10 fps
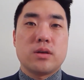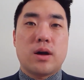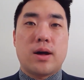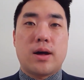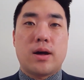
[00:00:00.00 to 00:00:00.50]

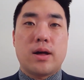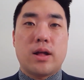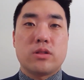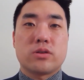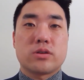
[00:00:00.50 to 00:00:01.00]
uh,
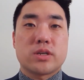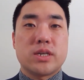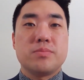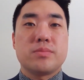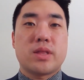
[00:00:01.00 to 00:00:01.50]
Elder
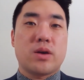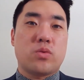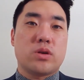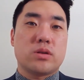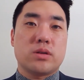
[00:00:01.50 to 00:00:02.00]
Kim
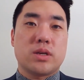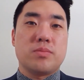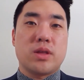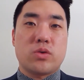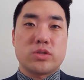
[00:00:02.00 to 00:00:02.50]
Daewon, Kim
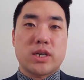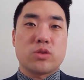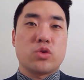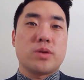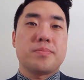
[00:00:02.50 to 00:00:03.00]
Daewon
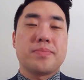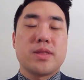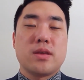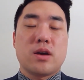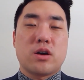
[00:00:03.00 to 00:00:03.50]
Changnonim,
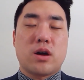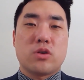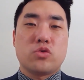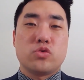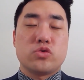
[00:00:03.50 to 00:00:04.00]
uh, who